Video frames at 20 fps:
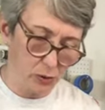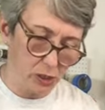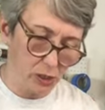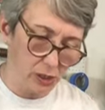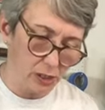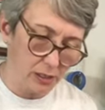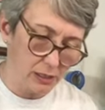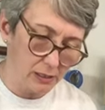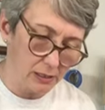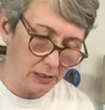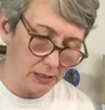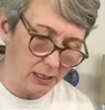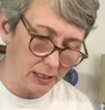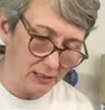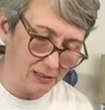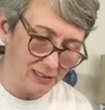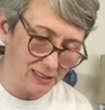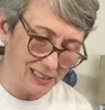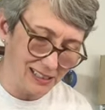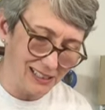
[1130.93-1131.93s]
work. I
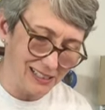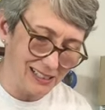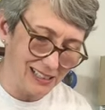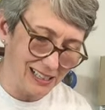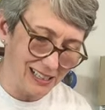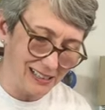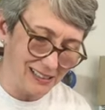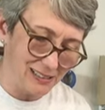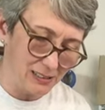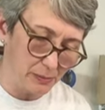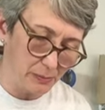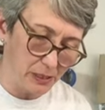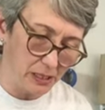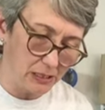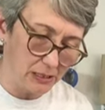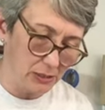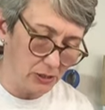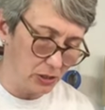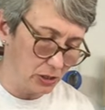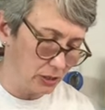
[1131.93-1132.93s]
don't like that as
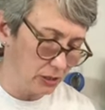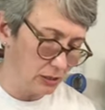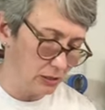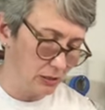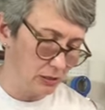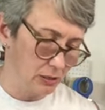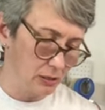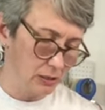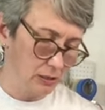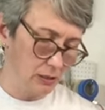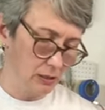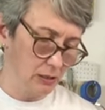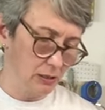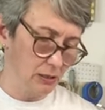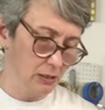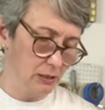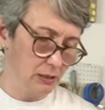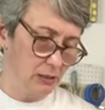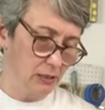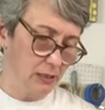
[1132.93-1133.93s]
much.
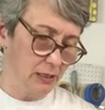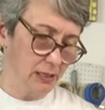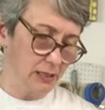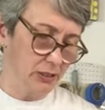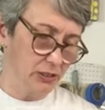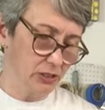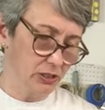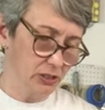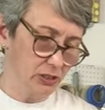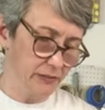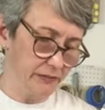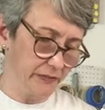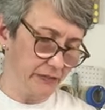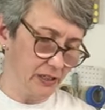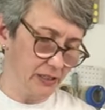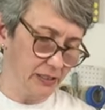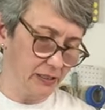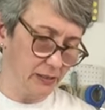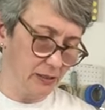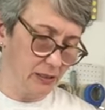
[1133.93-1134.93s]
I just couldn't
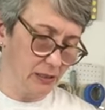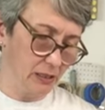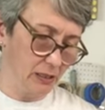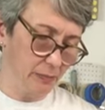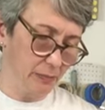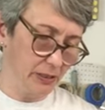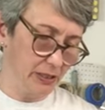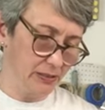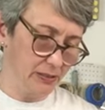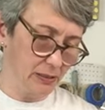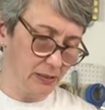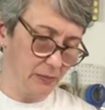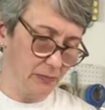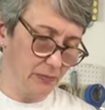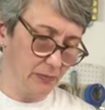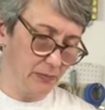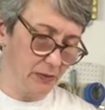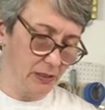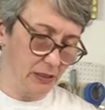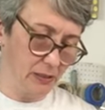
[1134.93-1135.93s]
find a, a piece of
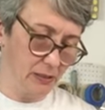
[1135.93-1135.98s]
uh,